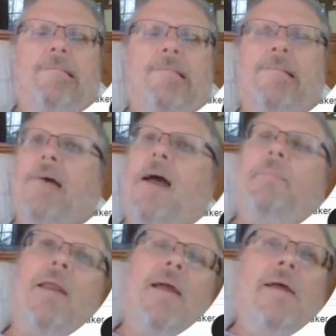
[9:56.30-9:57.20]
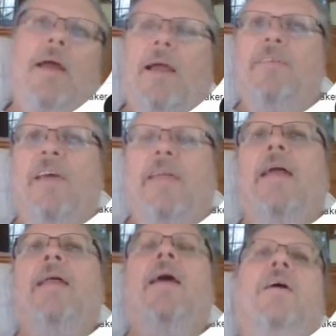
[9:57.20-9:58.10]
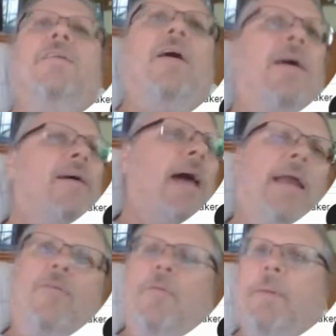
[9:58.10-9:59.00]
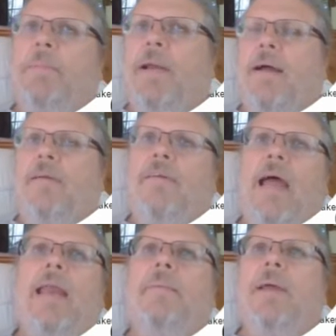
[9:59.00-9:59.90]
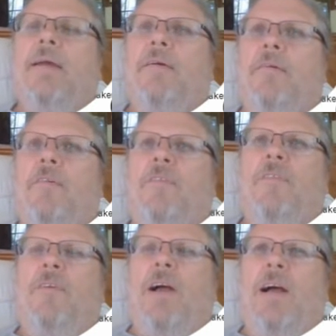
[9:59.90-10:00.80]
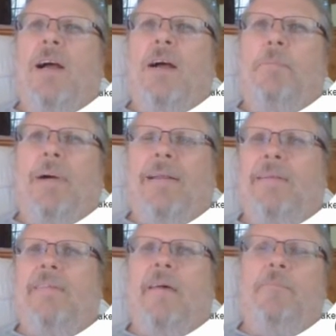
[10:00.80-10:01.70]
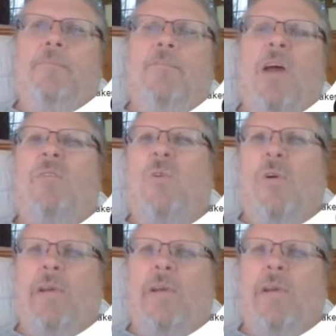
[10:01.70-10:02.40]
I'm not going to say that. I don't remember now. Dynamic buttons have rolled